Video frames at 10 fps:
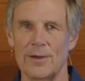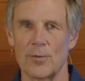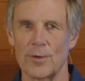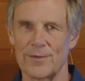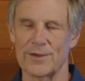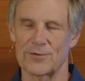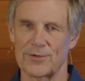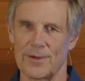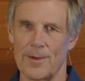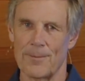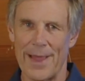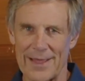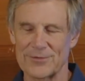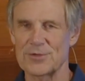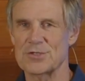with this
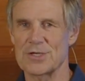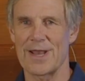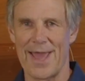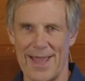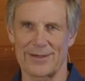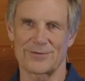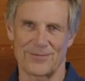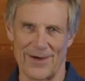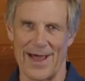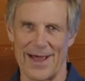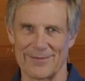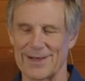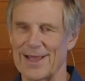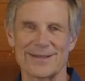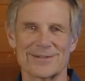passage in Acts 5.
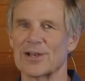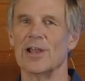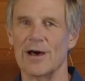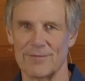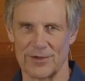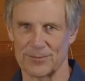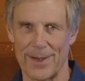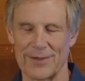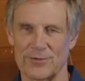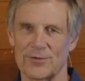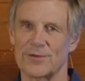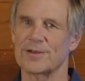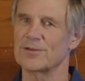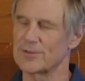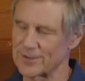And I just love this passage.
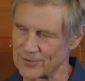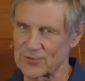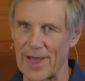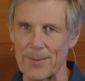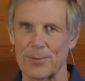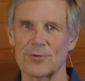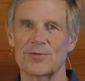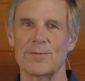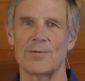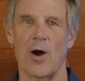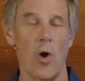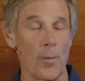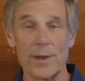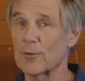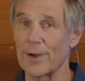The disciples have all
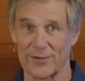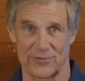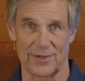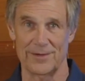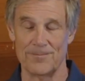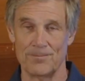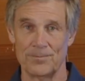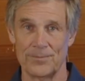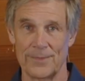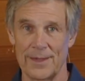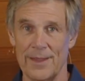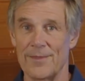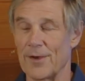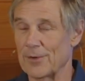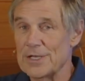been arrested.
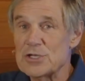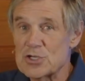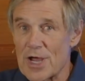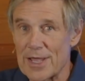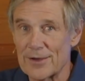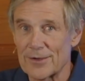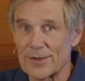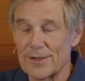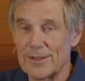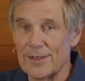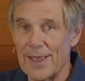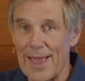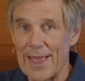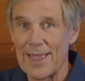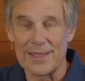They're in jail.
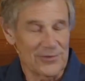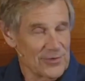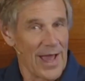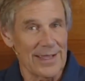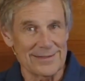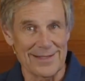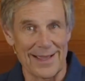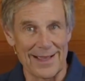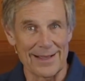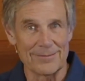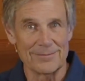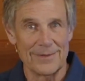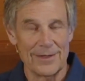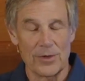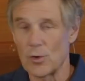It's nighttime.
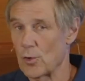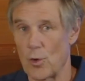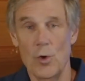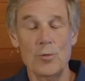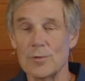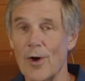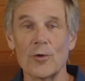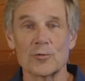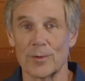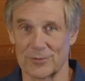Who knows what's